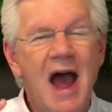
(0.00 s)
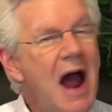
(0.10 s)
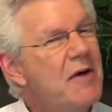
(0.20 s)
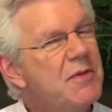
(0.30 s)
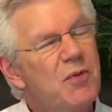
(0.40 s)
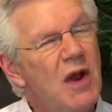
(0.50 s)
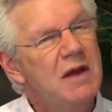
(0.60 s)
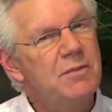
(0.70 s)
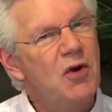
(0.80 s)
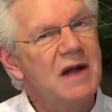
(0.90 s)
how the
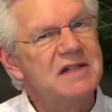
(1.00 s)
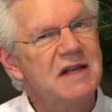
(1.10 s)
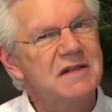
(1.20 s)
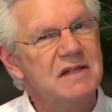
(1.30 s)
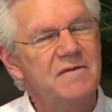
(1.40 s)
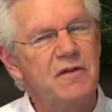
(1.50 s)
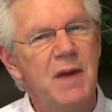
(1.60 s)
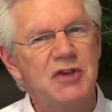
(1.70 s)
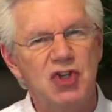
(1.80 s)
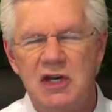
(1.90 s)
brain processes
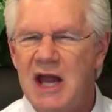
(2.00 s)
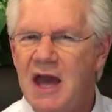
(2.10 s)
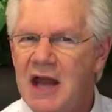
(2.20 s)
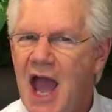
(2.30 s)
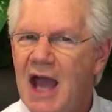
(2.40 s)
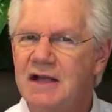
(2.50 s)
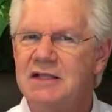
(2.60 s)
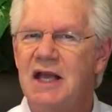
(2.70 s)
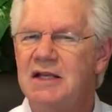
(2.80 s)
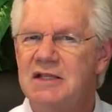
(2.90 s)
information and how to
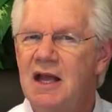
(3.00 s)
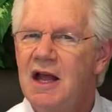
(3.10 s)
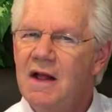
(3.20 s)
access